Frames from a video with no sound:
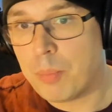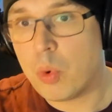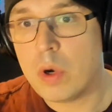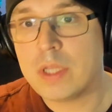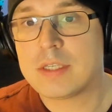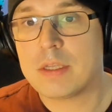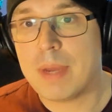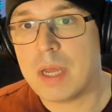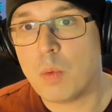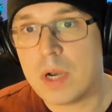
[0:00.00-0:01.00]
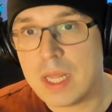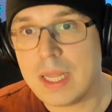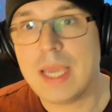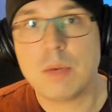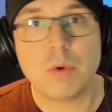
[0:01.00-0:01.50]
points about what I
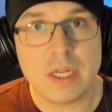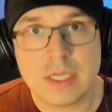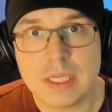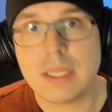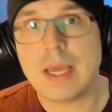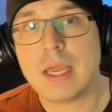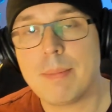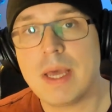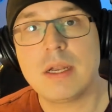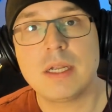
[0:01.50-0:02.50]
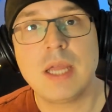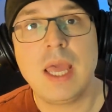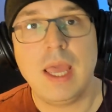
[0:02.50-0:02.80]
liked, what I didn't like about it,